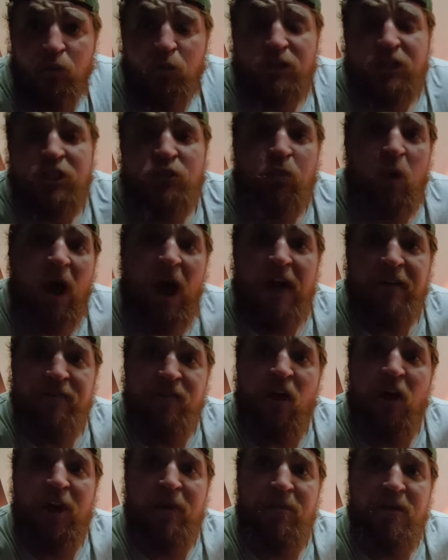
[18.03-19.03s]
Which is why I've
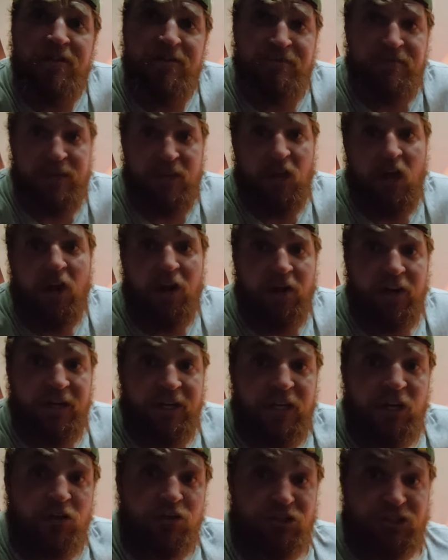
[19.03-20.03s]
gone above and beyond on
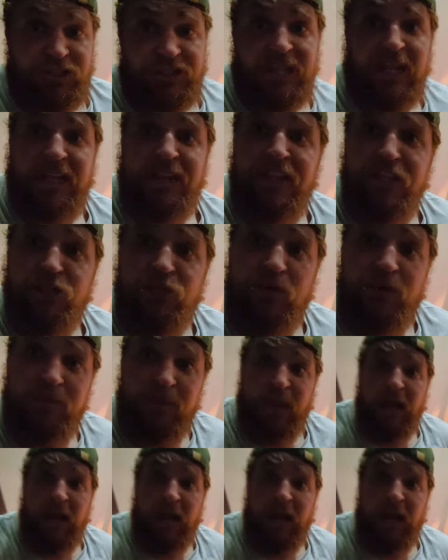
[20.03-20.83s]
enclosures like this one.